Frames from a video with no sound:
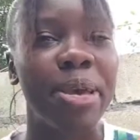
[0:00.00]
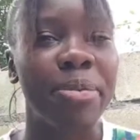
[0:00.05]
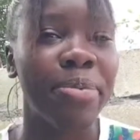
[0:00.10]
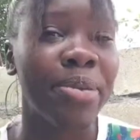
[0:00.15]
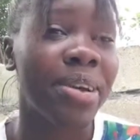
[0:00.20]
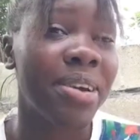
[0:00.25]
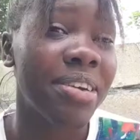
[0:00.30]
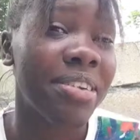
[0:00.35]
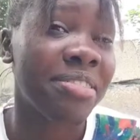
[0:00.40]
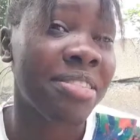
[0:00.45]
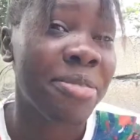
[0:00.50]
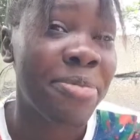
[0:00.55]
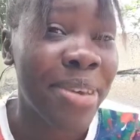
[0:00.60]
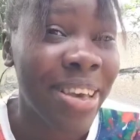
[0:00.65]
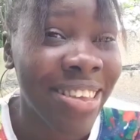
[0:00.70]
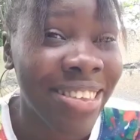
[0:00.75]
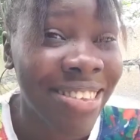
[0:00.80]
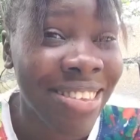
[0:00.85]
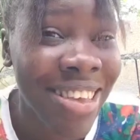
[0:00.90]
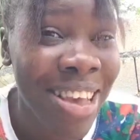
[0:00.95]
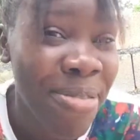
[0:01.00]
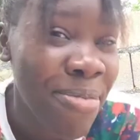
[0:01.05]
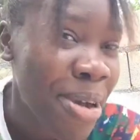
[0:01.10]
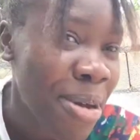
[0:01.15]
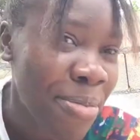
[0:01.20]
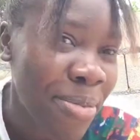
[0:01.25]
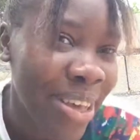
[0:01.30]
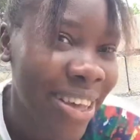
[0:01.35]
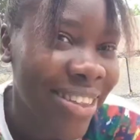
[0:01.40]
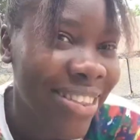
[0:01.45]
for the girls if you
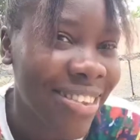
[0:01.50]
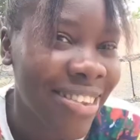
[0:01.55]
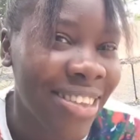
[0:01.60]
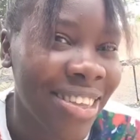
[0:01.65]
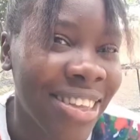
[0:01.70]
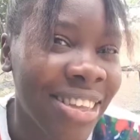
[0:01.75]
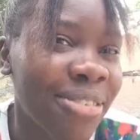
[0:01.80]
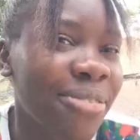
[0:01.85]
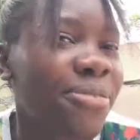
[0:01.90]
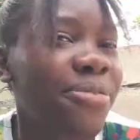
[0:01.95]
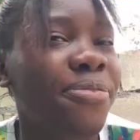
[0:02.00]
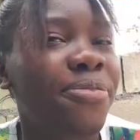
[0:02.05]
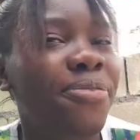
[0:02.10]
scammer, me a thief.